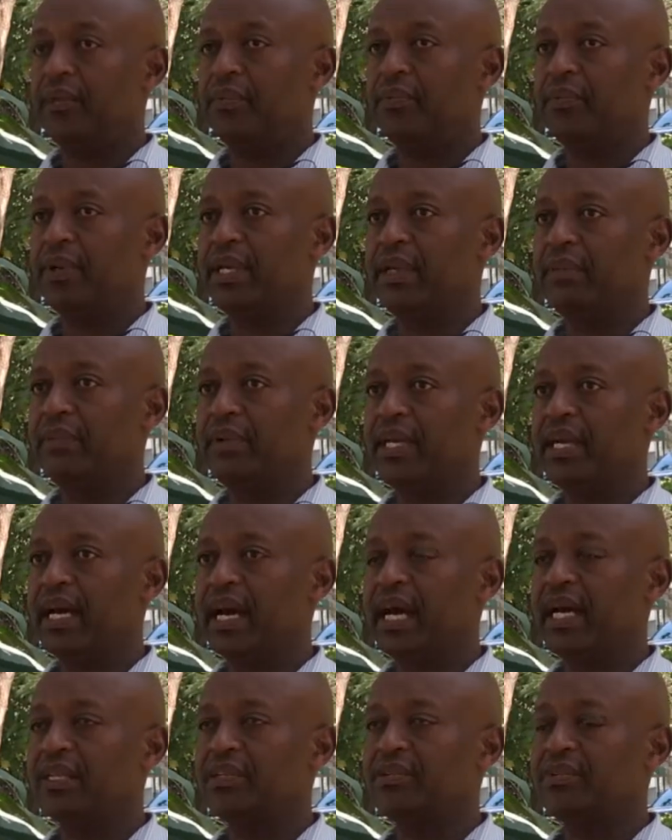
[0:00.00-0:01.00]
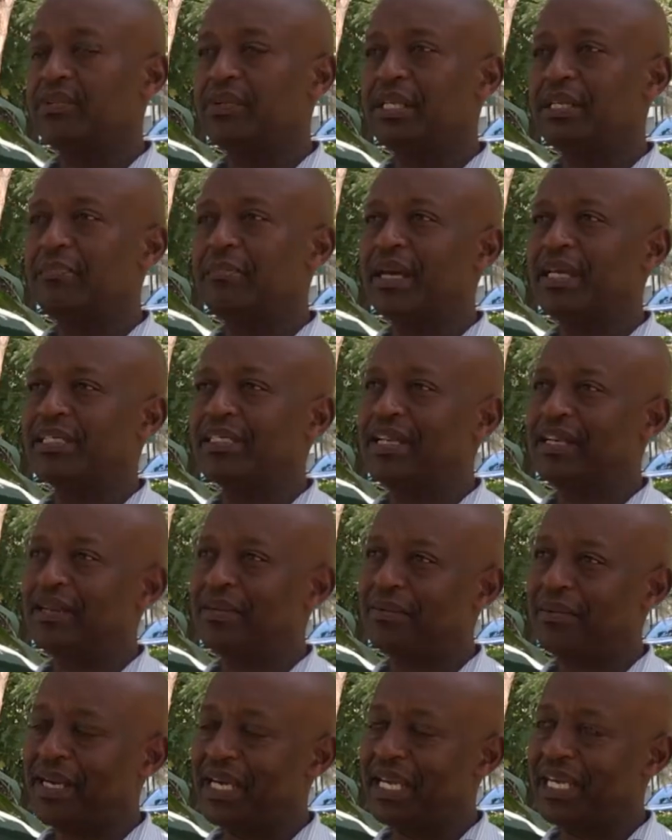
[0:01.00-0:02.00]
We had rudimentary
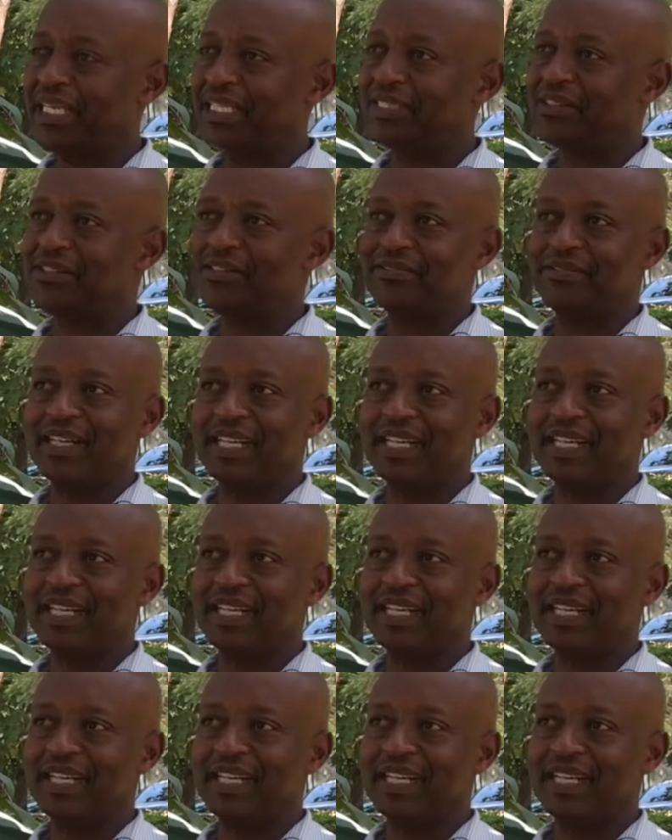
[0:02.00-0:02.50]
ways of